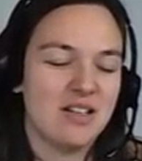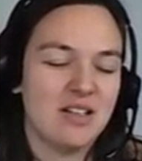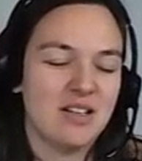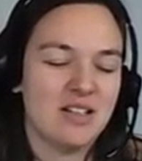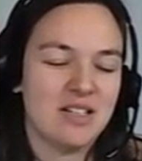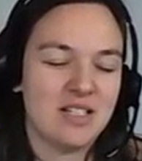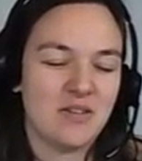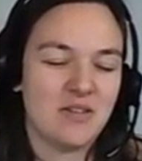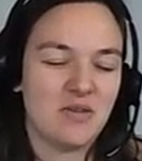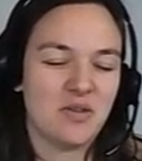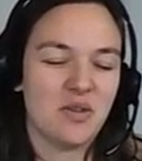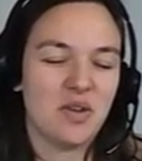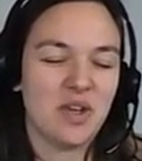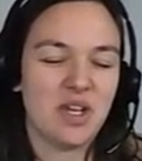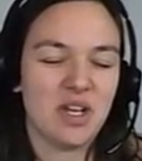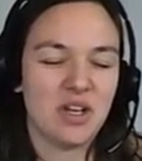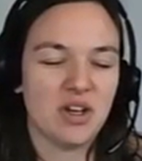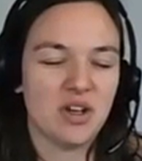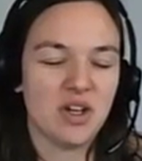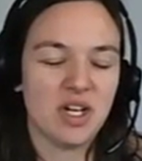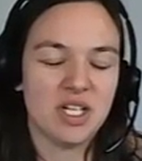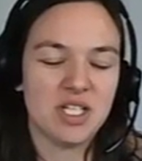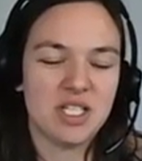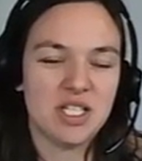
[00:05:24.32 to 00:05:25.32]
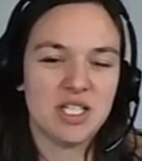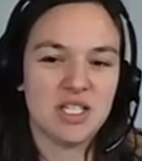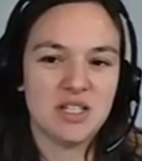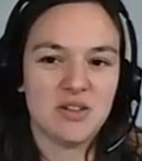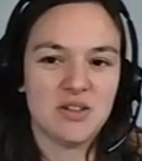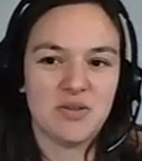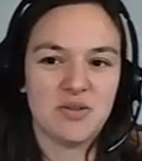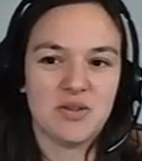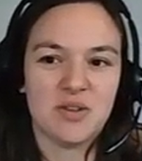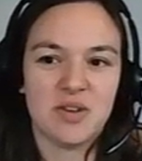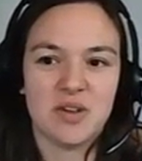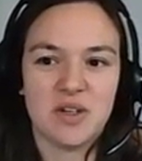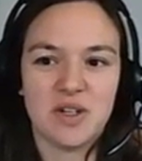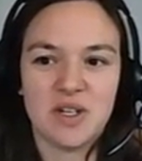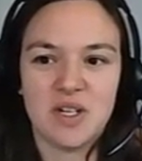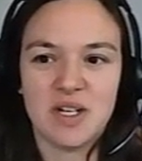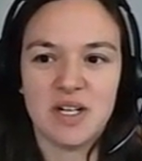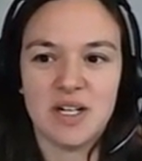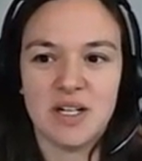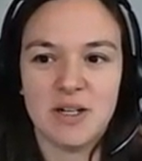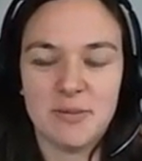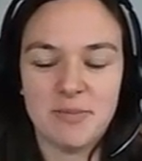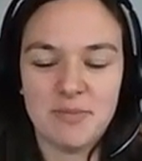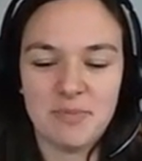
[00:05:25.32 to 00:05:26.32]
definitely a good idea for
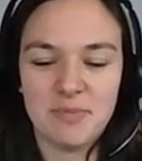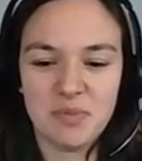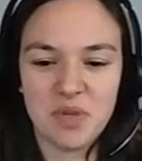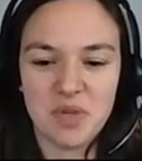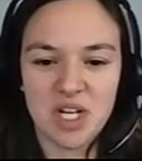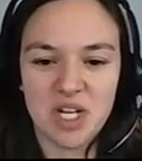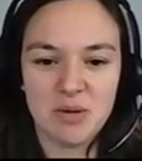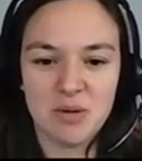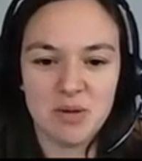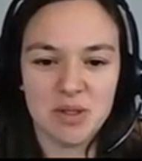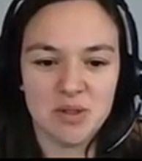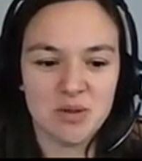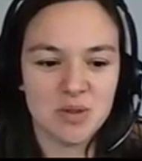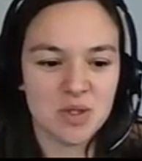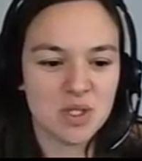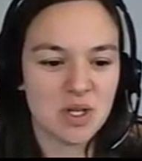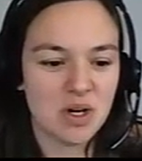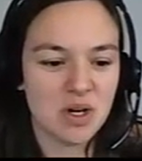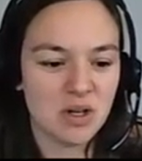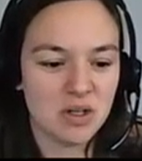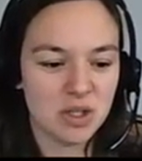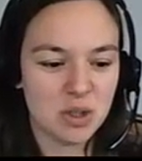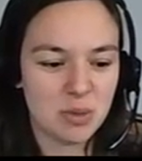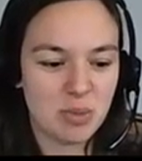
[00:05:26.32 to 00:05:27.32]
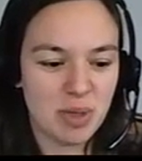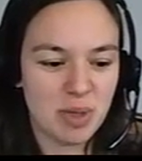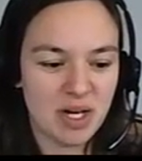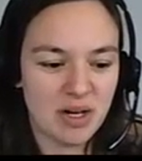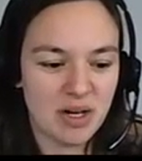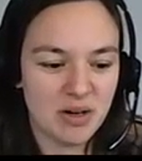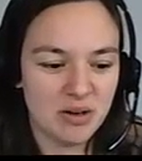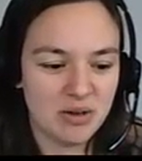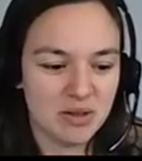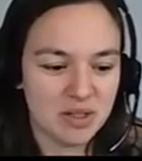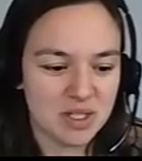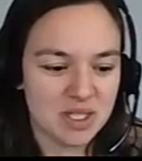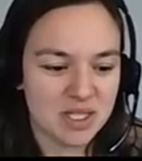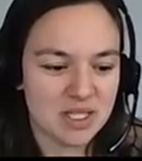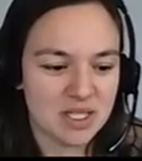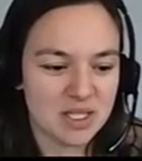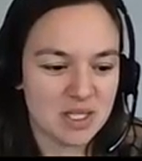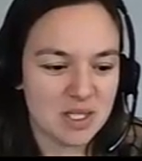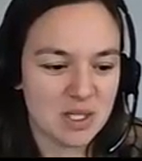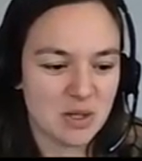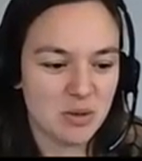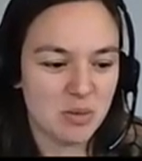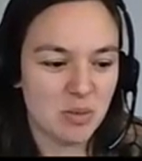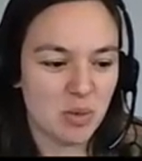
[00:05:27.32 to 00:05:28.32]
anyone who's college bound because it's
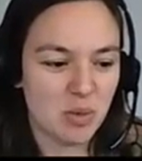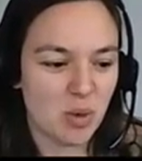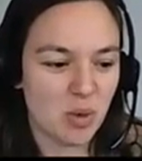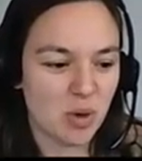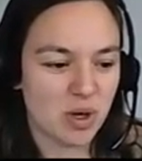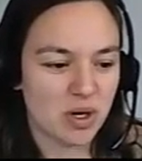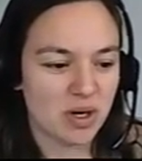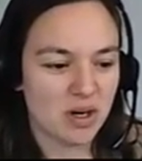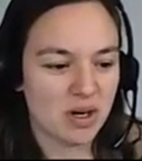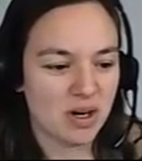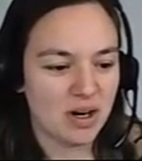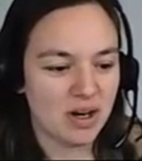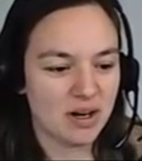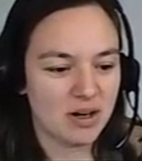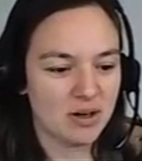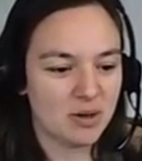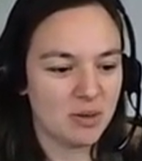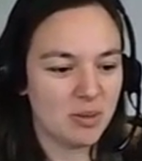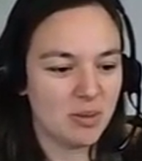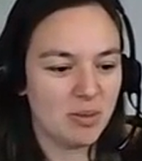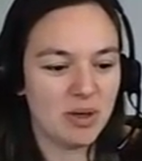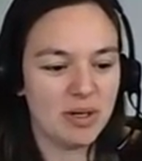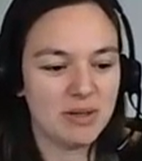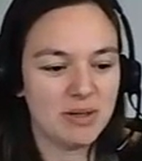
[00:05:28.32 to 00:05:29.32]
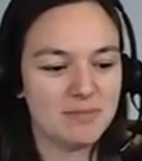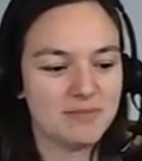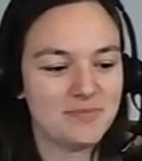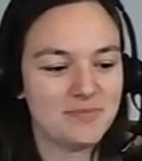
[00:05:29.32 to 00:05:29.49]
so important now. But